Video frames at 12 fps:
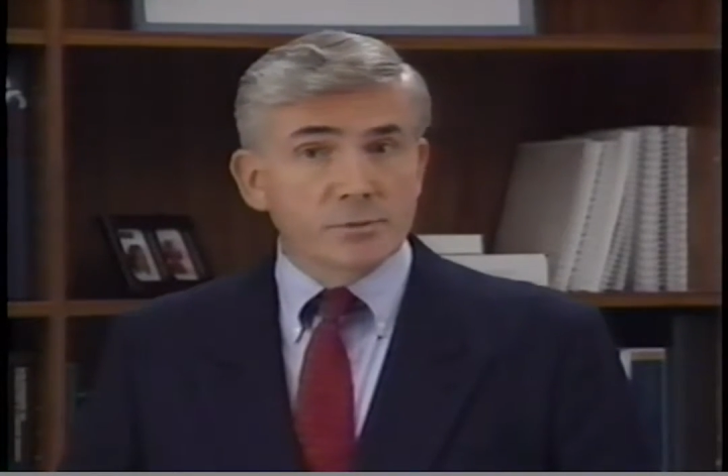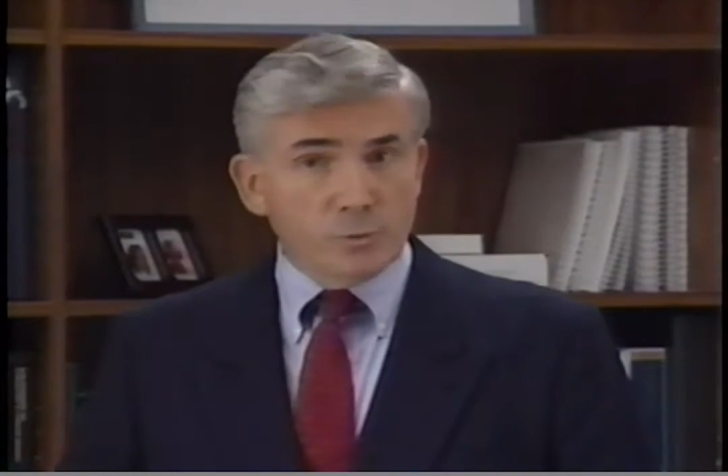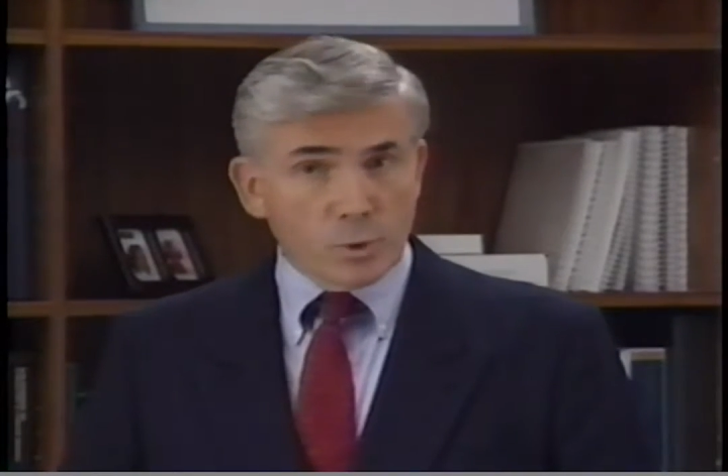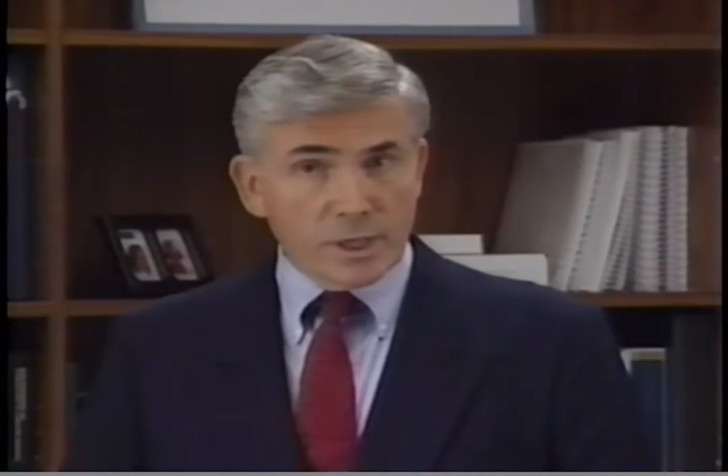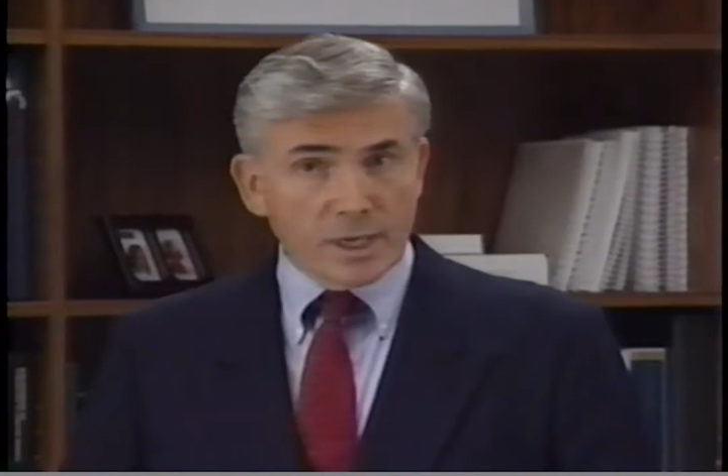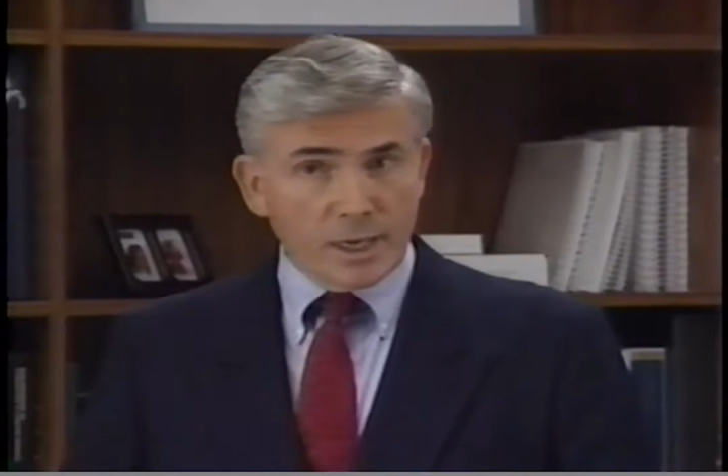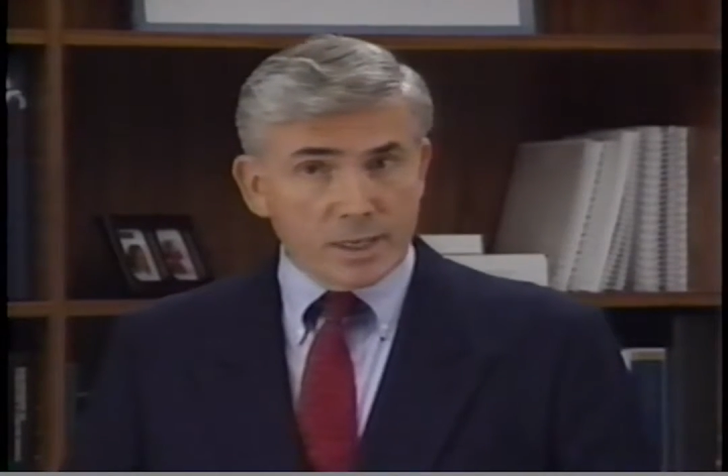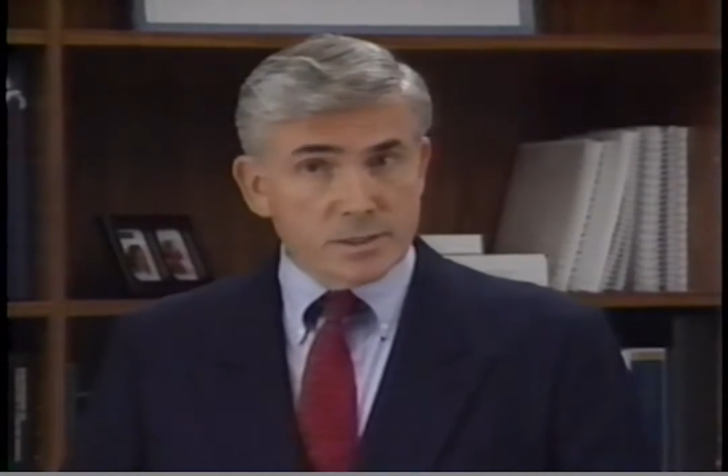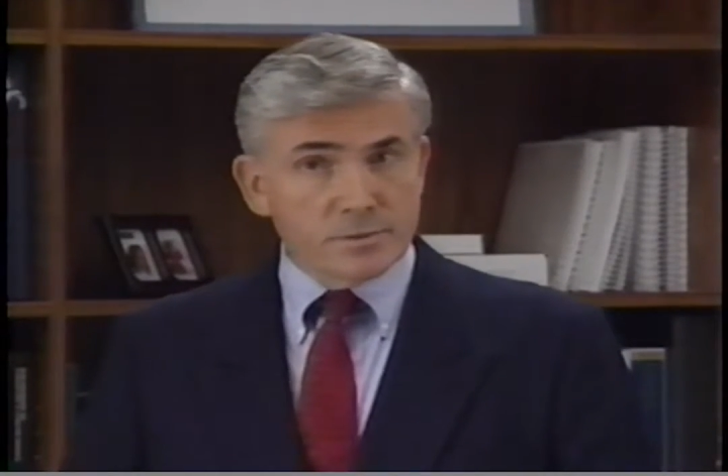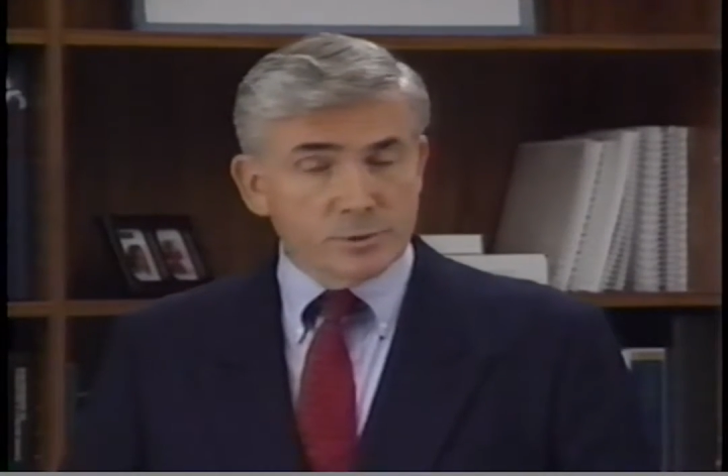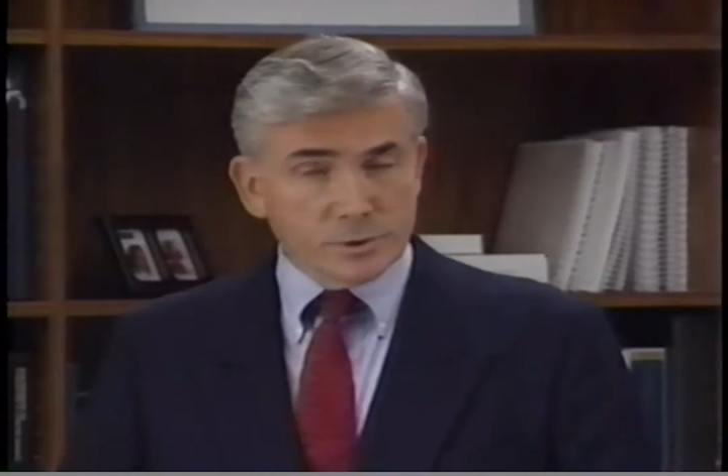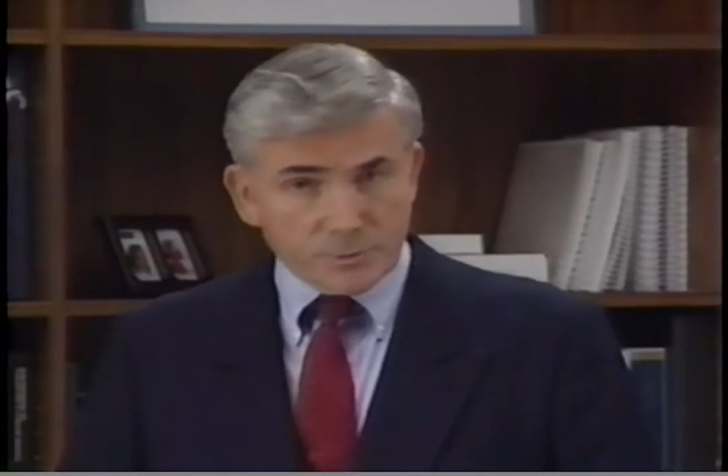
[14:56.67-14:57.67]

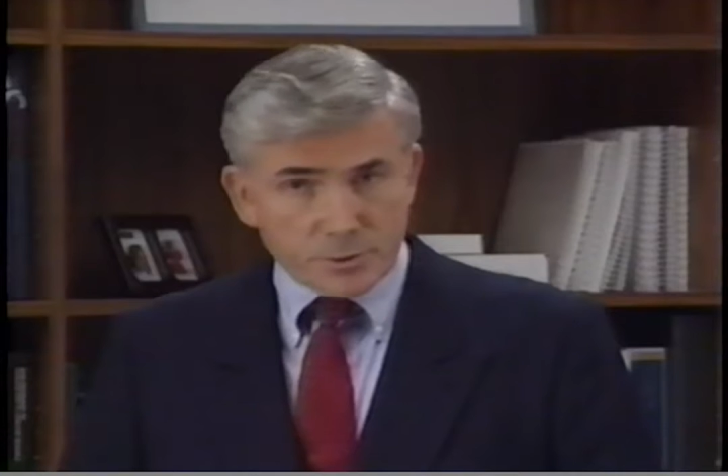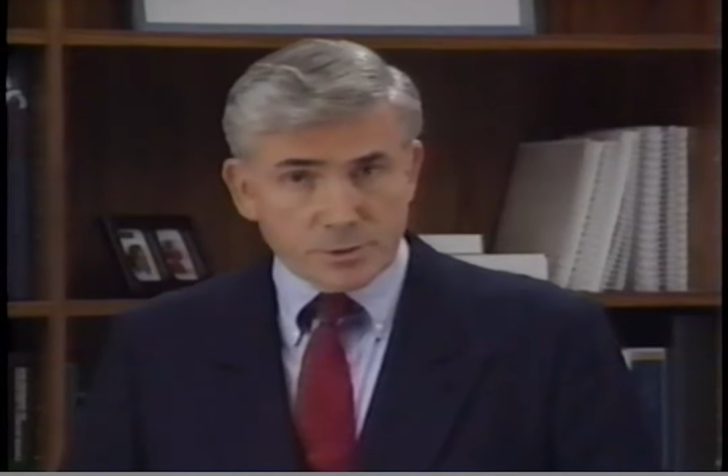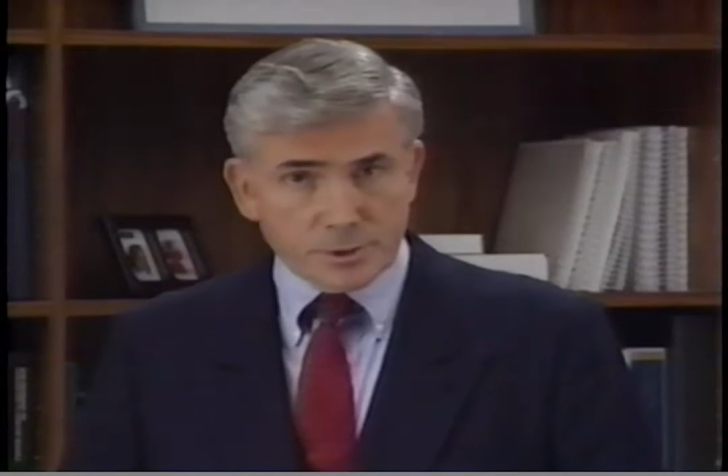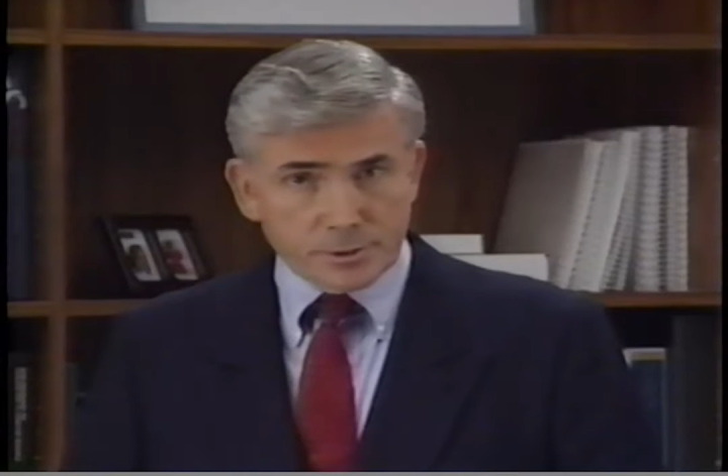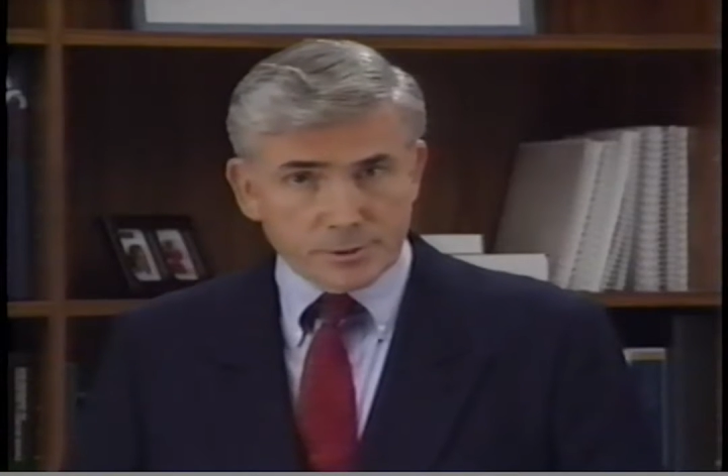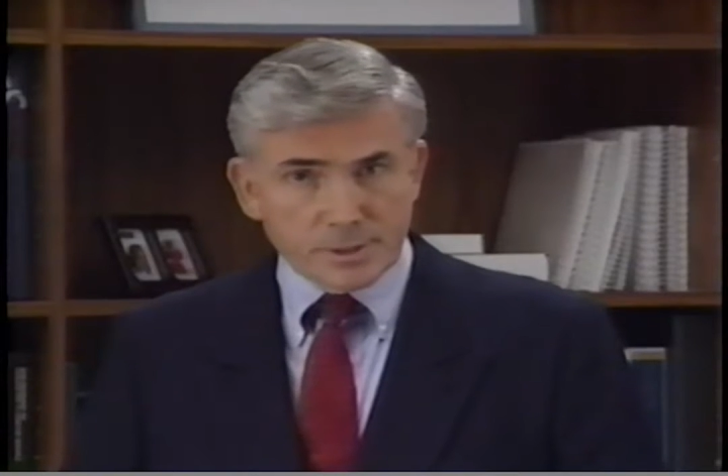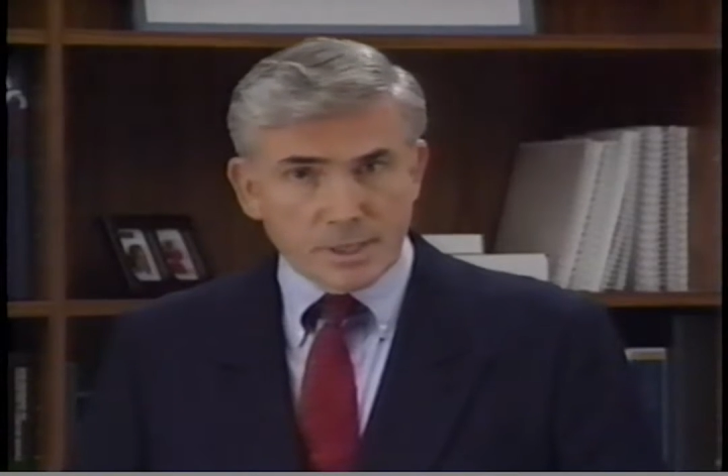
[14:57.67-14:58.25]
forecast for the future.